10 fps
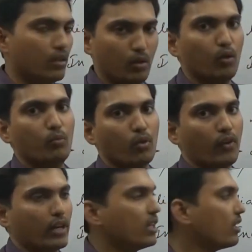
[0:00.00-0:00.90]
loan
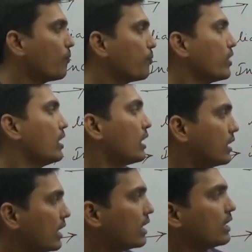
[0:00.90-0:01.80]
provider,
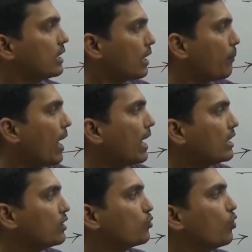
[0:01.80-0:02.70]
then the
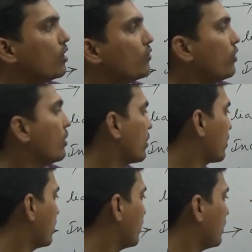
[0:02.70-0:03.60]
bank is going
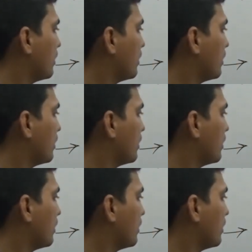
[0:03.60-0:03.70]
for